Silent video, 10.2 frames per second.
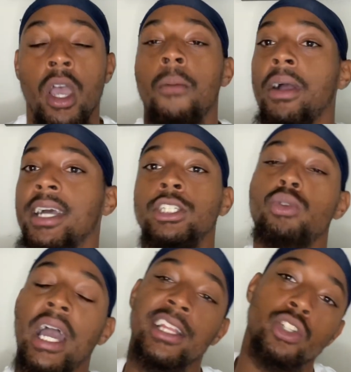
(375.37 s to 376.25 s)
Because you
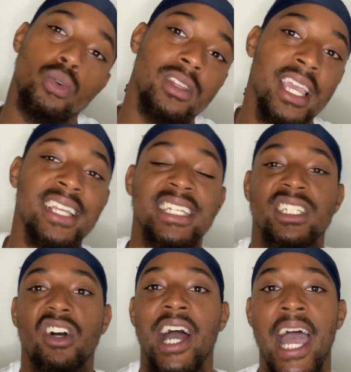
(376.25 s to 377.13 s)
got two things that's
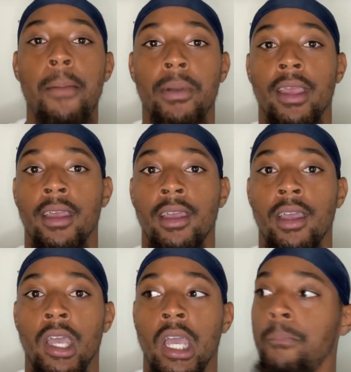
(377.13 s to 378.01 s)
going to happen.
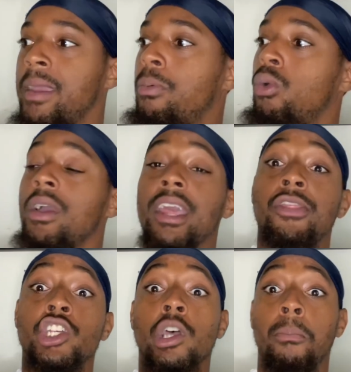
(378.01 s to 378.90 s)
People will
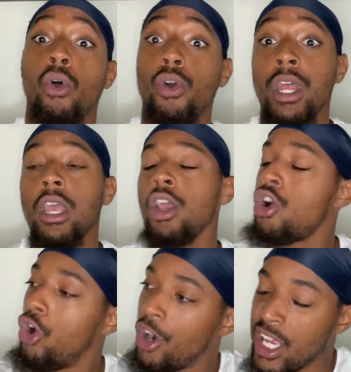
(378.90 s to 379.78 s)
either support it
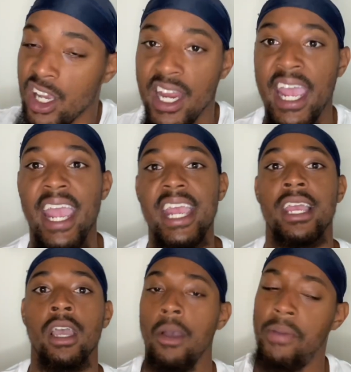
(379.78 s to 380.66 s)
or they're going to
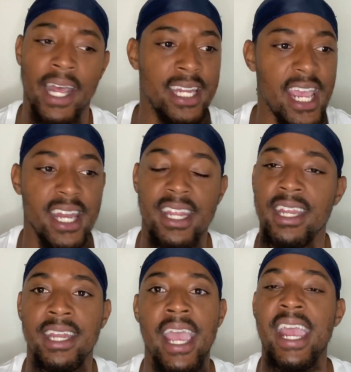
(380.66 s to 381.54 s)
hate. But at the end of the
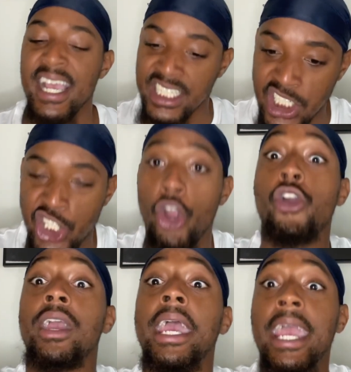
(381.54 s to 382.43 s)
day, it's
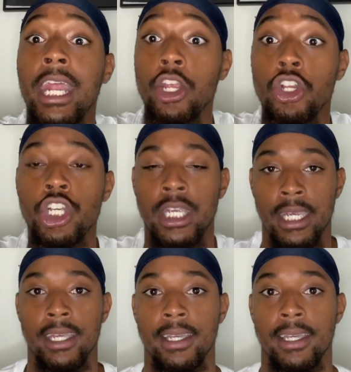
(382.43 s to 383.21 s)
your energy.